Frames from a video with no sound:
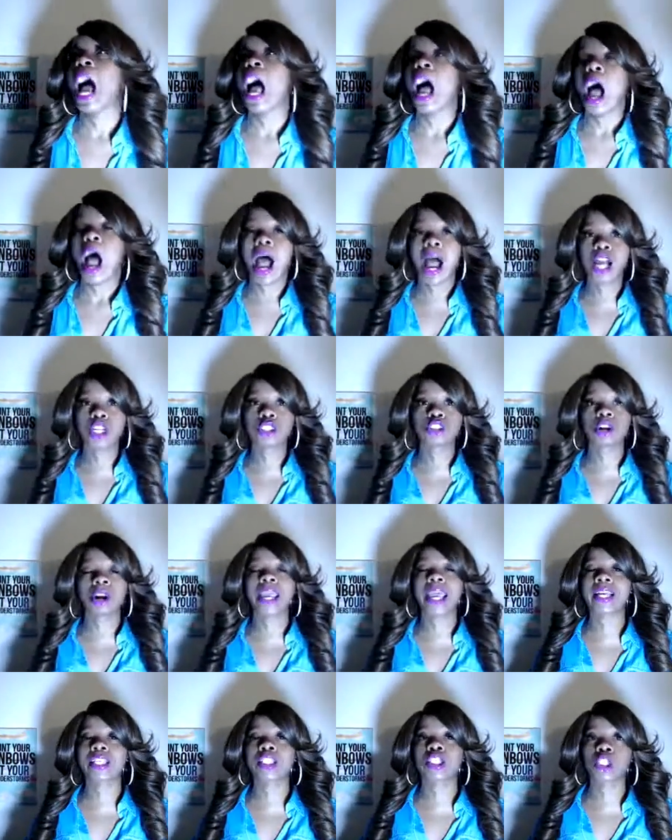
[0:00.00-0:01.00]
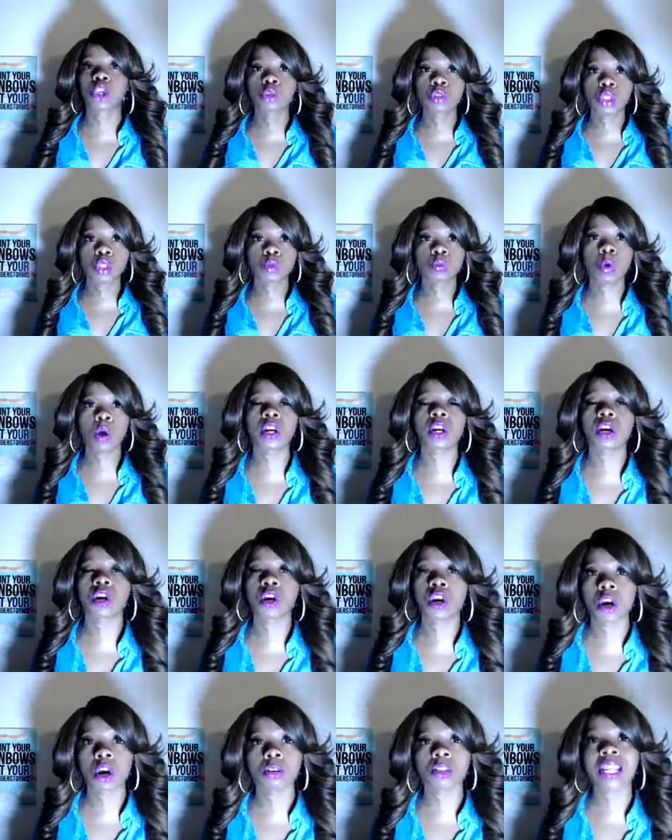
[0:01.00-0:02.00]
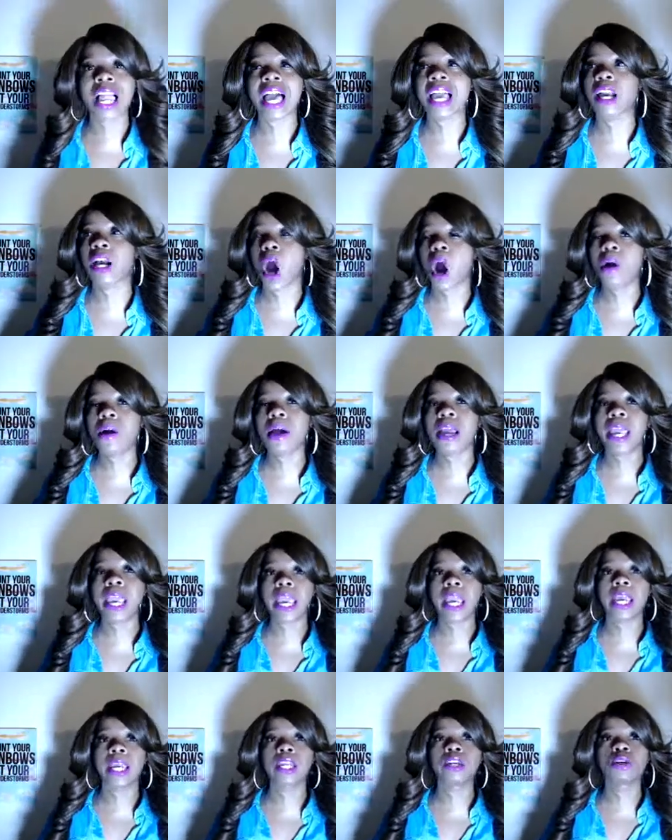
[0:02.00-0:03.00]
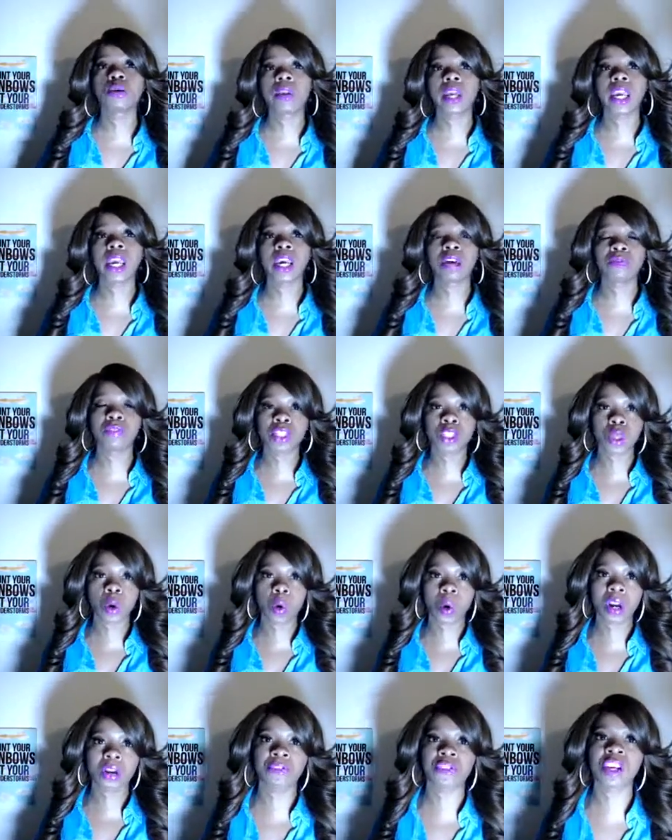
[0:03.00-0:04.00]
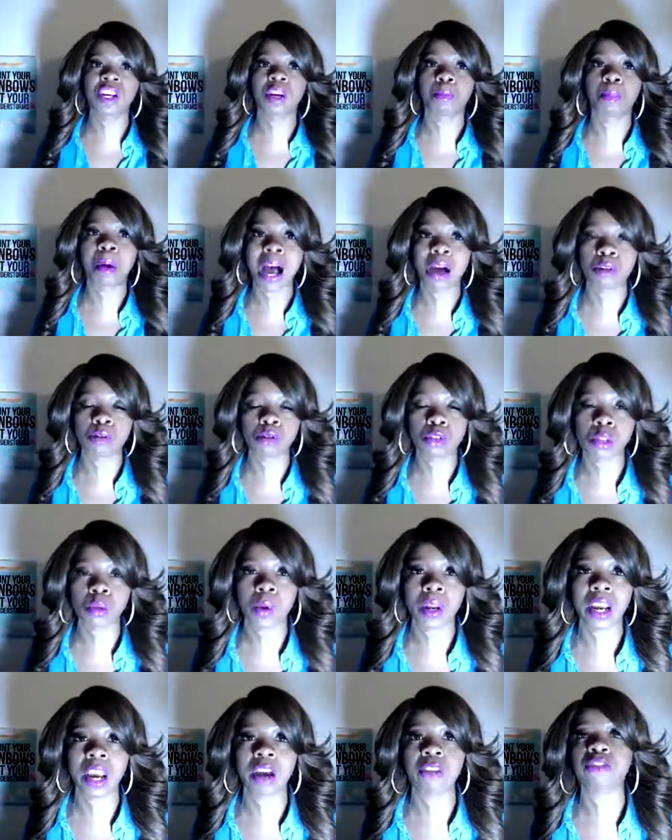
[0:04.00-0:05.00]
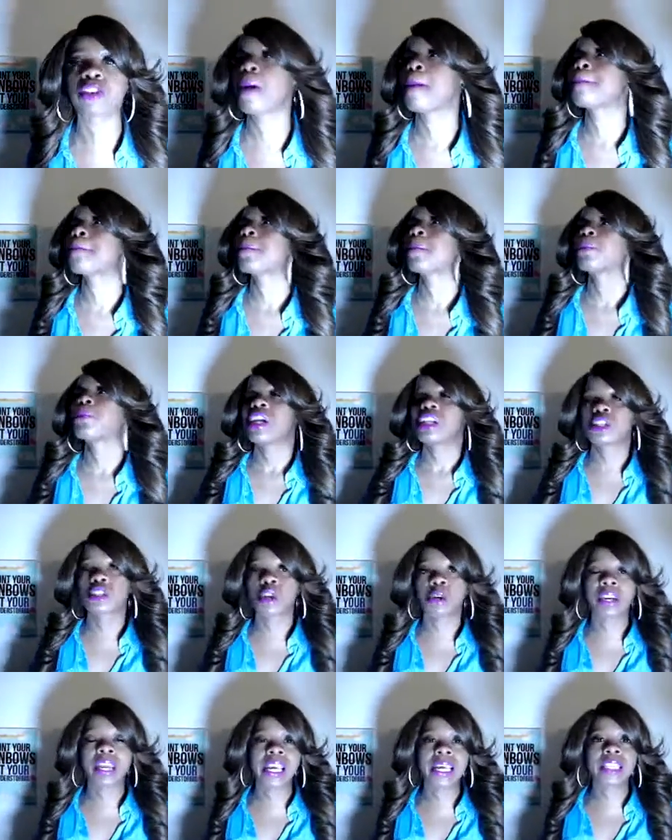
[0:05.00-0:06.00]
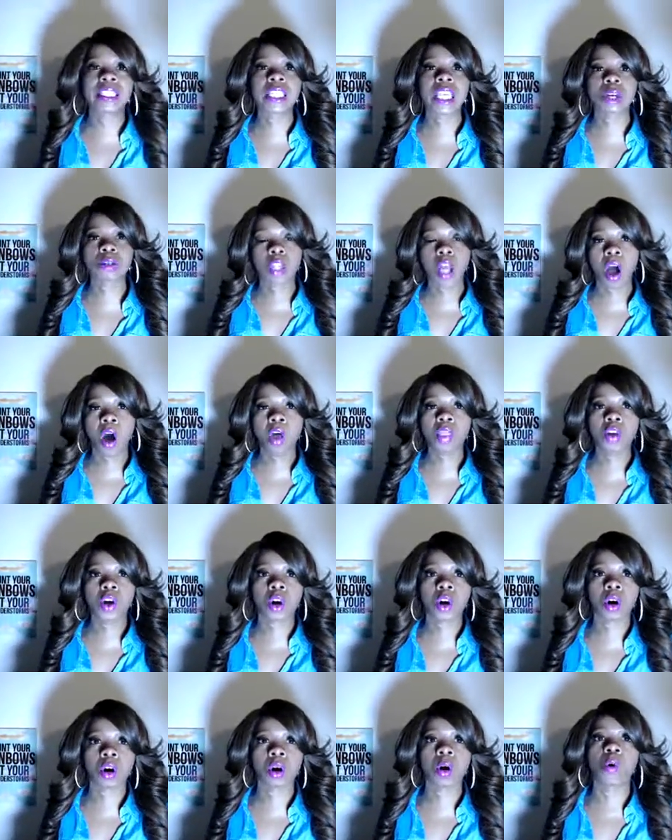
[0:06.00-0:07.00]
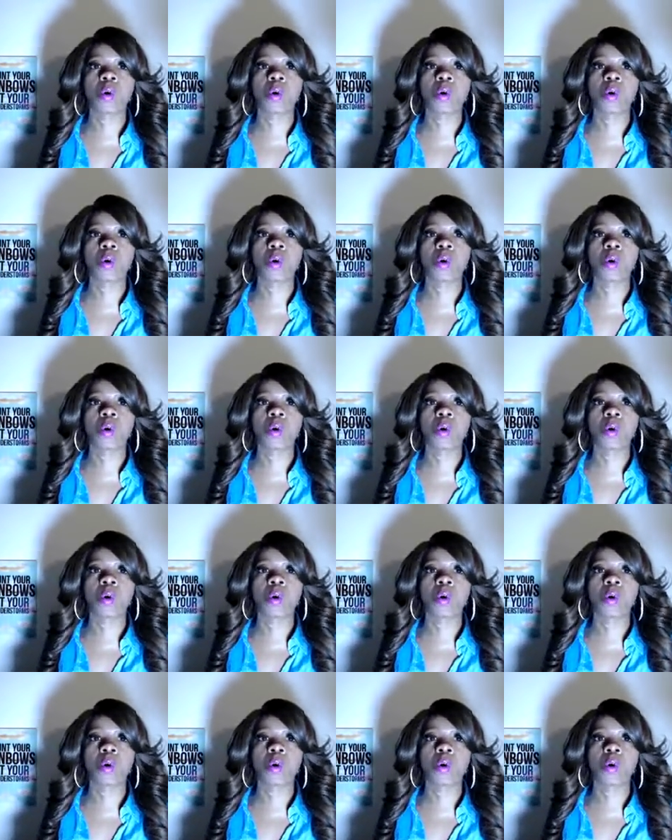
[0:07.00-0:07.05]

Andre excuses one of the girls, like, go ahead and do the inventory for the bottles or whatever. So then he tells the other girl,